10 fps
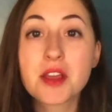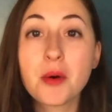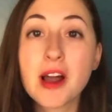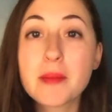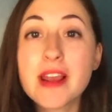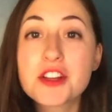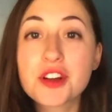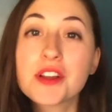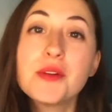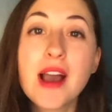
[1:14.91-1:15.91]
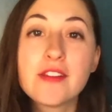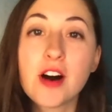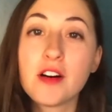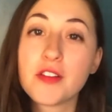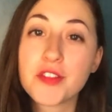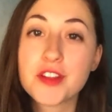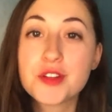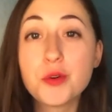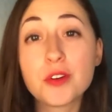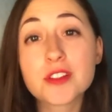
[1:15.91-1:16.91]
you'll want to make sure you have all of the
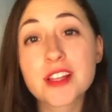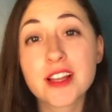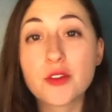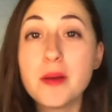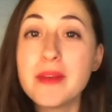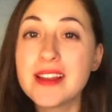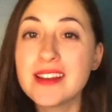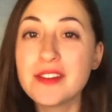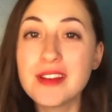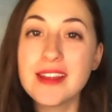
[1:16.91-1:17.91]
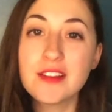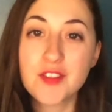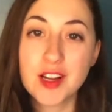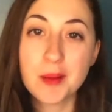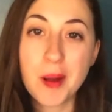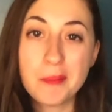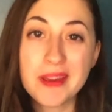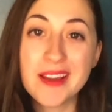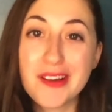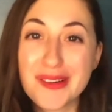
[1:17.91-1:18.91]
tools and equipment you need for your
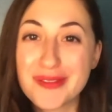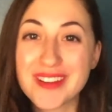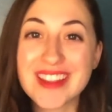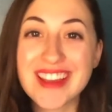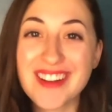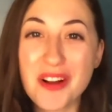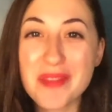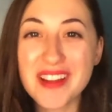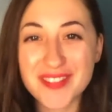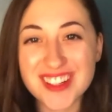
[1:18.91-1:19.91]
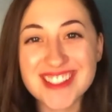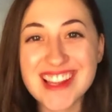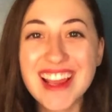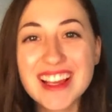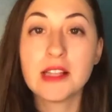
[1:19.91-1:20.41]
puppy when they get home that first day.